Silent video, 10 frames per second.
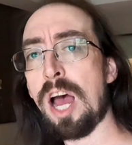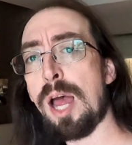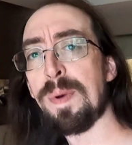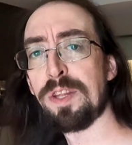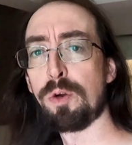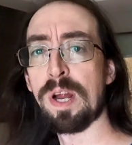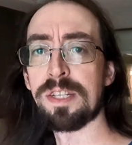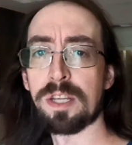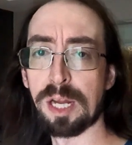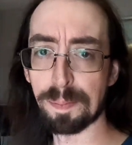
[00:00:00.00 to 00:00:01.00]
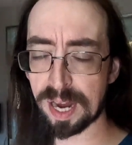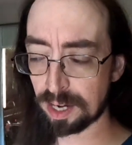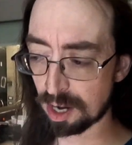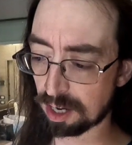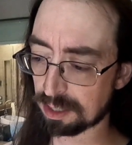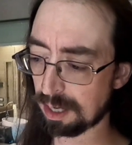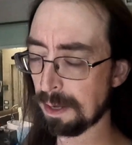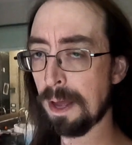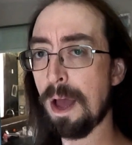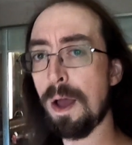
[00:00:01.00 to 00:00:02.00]
I'm at the Graceland Bangkok
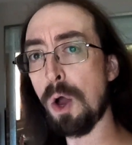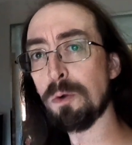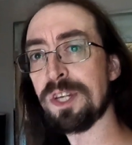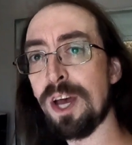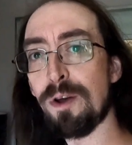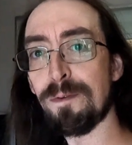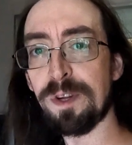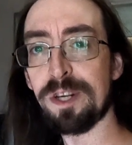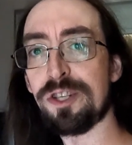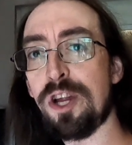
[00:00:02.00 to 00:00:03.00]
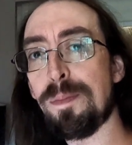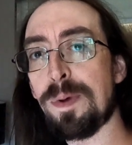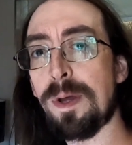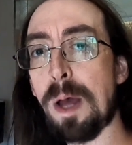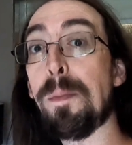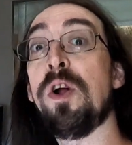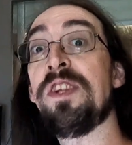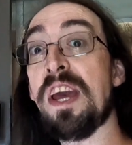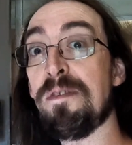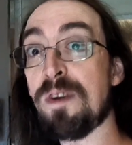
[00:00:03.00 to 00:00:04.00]
Hotel finishing up. I'm
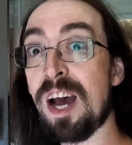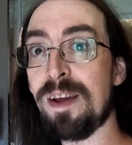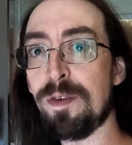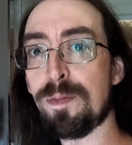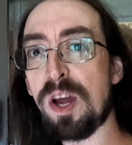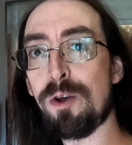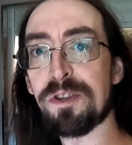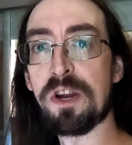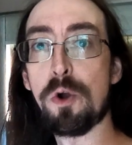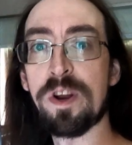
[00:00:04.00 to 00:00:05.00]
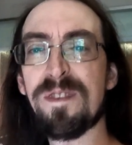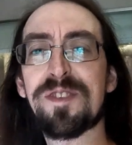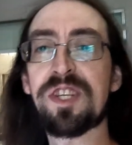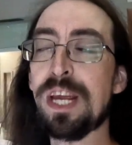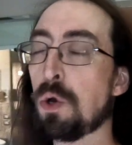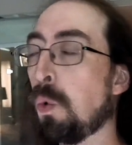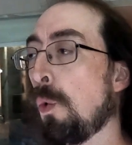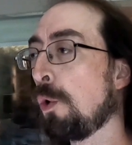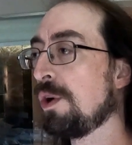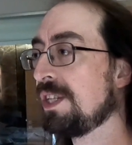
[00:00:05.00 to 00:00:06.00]
on day 5 of my alternative state
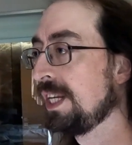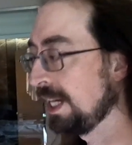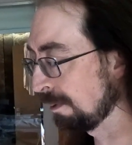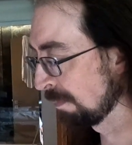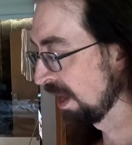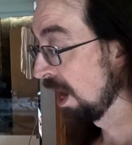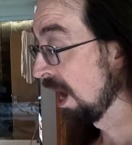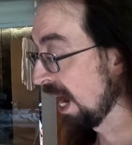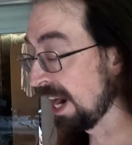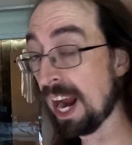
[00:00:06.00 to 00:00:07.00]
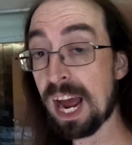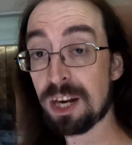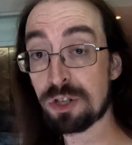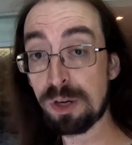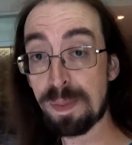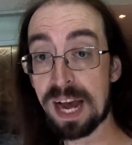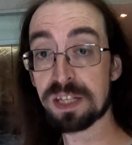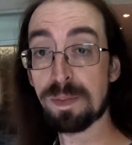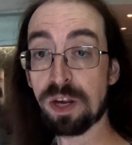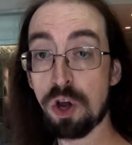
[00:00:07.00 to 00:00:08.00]
quarantine. And I actually
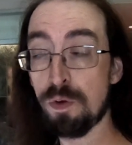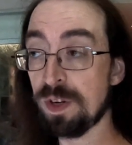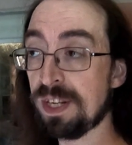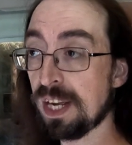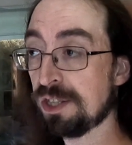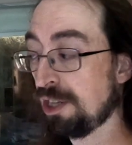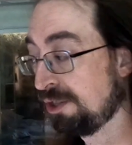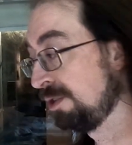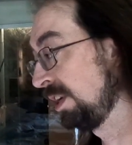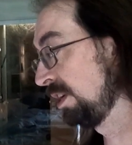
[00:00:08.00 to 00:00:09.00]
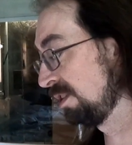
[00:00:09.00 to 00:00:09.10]
passed my COVID test yesterday.